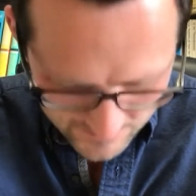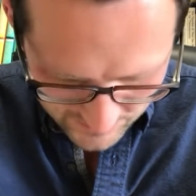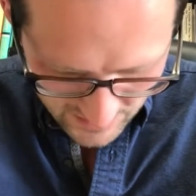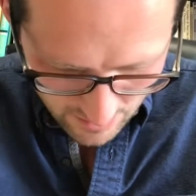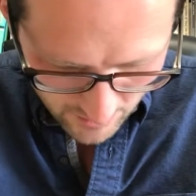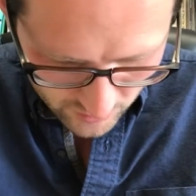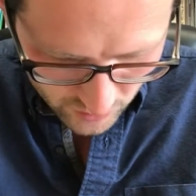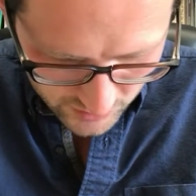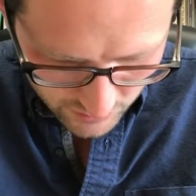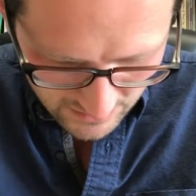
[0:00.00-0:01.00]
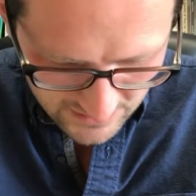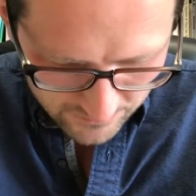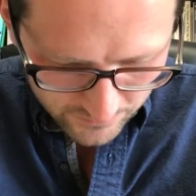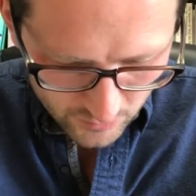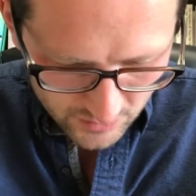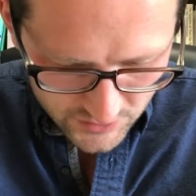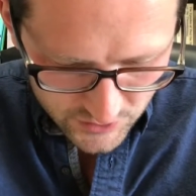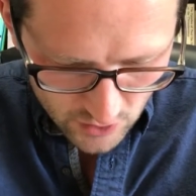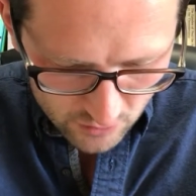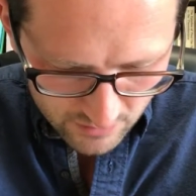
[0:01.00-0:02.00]
Psalm 124, a
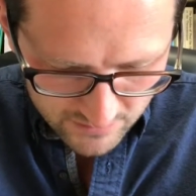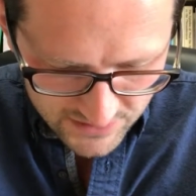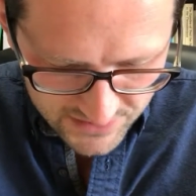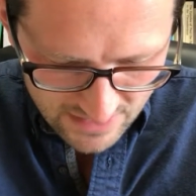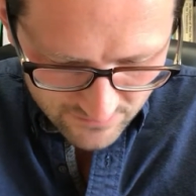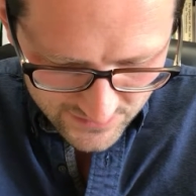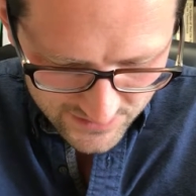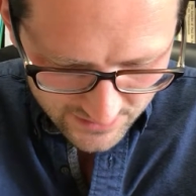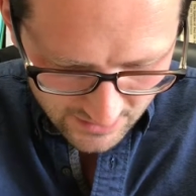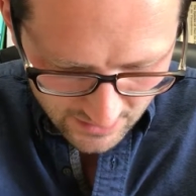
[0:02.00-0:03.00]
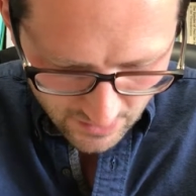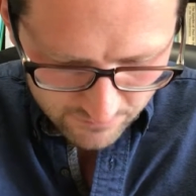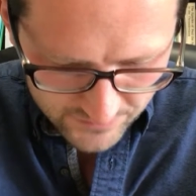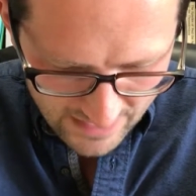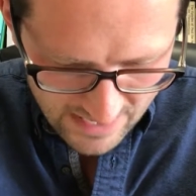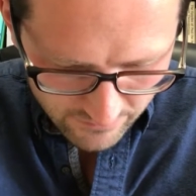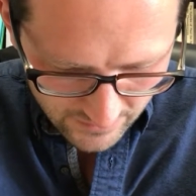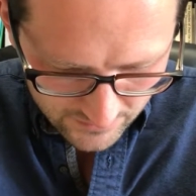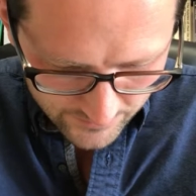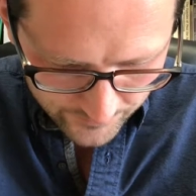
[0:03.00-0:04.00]
song of ascents of David.